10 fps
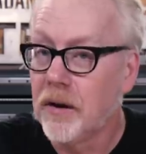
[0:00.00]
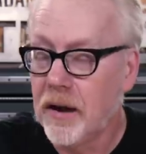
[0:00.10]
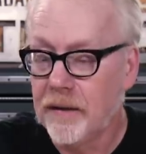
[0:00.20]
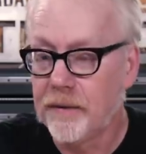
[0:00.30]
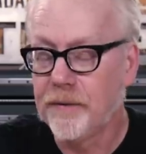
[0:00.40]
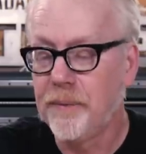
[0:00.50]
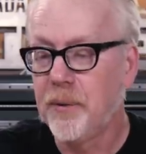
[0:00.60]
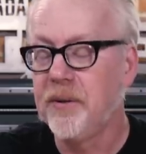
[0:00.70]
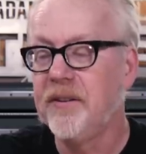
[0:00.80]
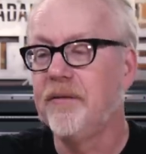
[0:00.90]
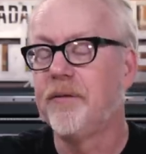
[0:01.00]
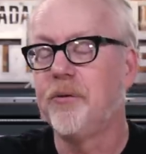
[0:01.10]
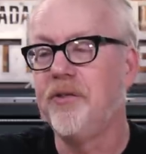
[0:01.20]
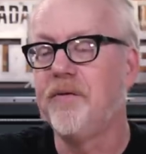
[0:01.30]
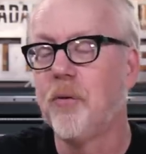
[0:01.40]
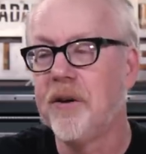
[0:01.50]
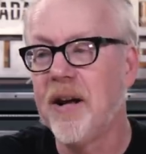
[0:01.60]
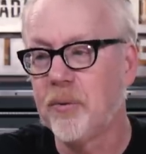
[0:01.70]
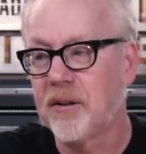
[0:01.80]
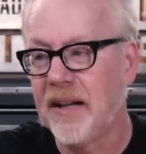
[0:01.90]
uh, that we did for G4
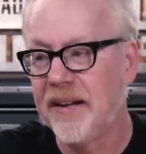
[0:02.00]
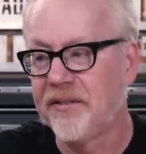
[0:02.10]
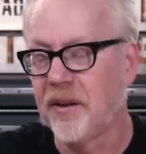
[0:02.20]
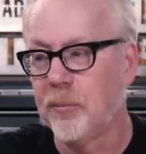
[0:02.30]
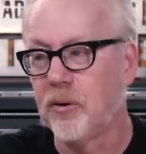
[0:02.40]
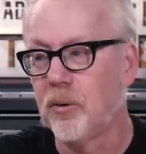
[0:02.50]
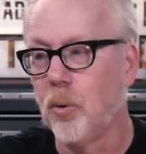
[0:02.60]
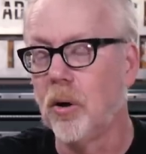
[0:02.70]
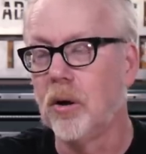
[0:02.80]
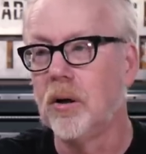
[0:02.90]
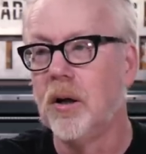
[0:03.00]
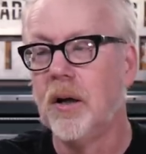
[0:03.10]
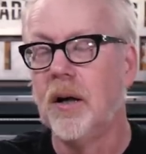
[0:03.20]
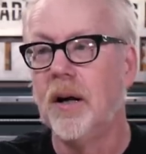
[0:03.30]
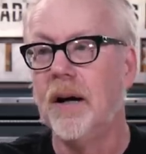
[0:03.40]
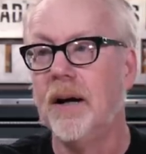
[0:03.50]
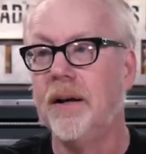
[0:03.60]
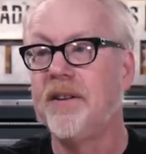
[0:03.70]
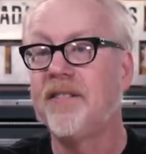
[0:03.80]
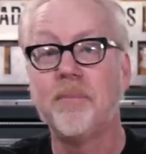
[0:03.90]
Network last summer, or
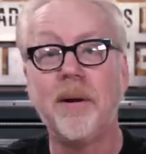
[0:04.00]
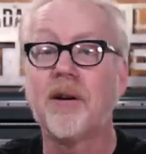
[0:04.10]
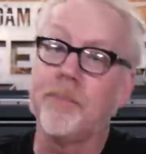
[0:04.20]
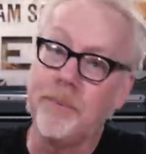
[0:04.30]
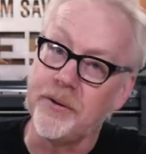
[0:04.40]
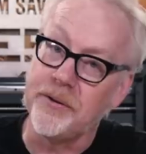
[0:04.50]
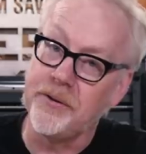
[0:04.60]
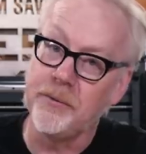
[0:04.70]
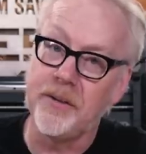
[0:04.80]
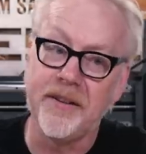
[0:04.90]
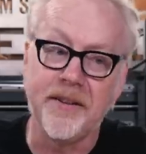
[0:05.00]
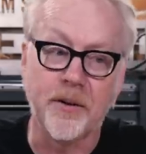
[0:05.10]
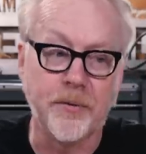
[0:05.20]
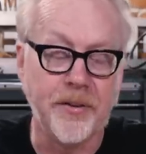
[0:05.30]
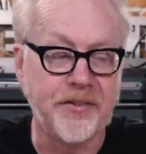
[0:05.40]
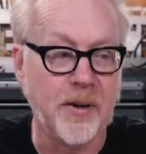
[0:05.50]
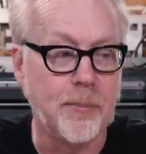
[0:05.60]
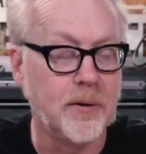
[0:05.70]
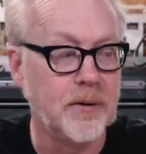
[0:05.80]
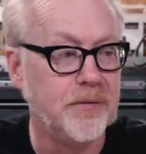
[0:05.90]
uh, the Samaritan build that I did over the
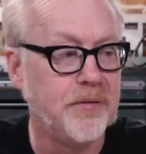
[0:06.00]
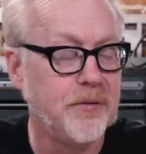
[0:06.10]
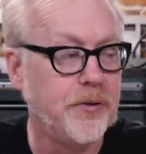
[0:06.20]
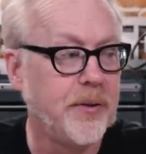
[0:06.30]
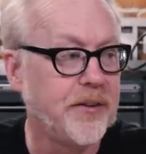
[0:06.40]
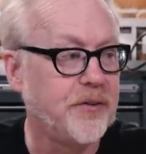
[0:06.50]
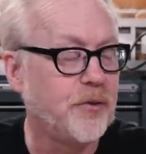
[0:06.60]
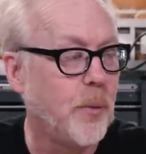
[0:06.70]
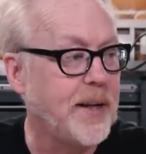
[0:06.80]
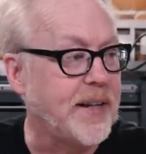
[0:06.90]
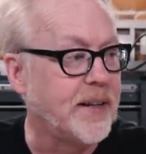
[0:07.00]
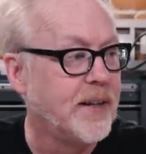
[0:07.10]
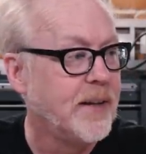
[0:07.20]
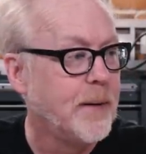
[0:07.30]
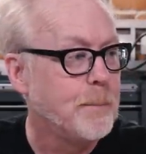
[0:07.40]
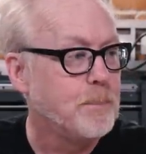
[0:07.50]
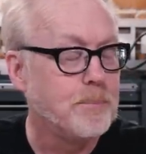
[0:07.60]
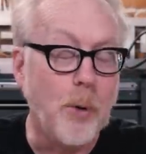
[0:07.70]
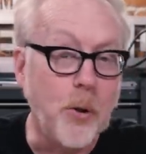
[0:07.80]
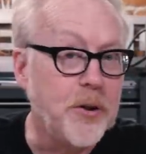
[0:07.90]
summer of 2020,
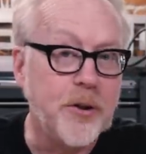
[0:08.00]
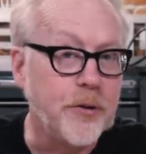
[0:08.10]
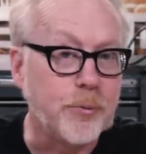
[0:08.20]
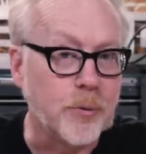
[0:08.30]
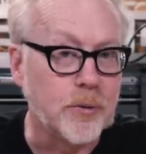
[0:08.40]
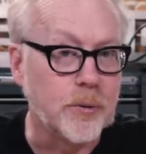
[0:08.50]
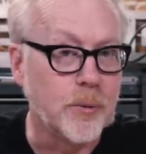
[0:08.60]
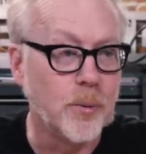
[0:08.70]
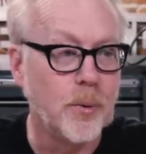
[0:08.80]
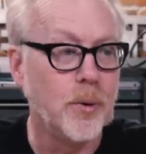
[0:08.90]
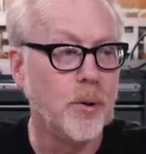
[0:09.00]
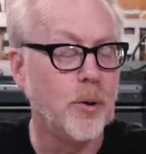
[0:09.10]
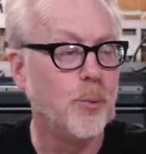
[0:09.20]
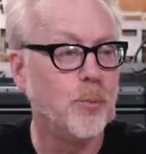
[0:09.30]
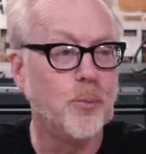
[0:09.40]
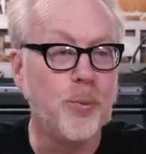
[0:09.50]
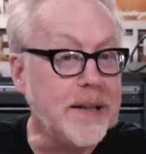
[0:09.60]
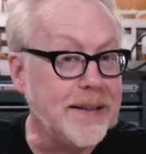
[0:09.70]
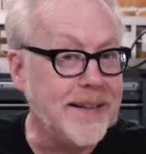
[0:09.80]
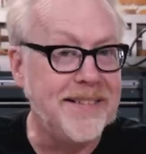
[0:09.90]
both of those were
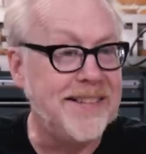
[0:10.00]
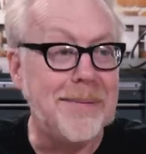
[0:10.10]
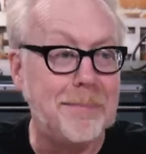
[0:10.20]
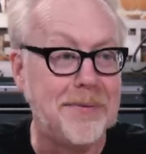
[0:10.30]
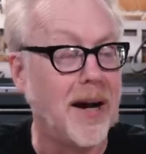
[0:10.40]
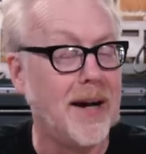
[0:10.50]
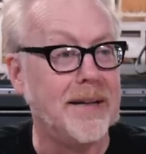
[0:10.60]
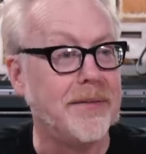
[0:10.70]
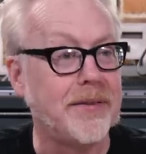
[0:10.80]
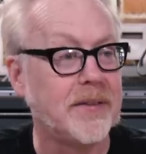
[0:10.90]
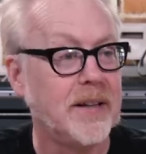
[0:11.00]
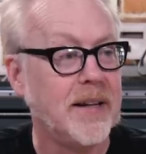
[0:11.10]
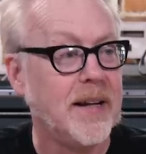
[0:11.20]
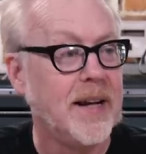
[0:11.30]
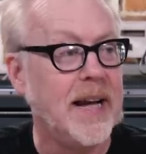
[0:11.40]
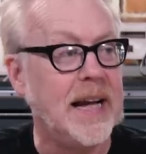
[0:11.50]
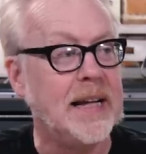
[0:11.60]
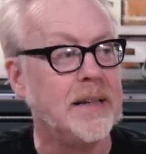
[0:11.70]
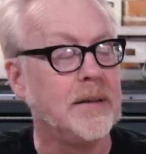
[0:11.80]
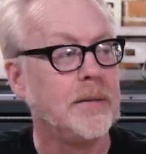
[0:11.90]
really deep dives.
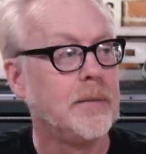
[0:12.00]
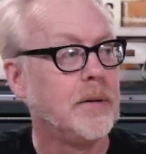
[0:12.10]
And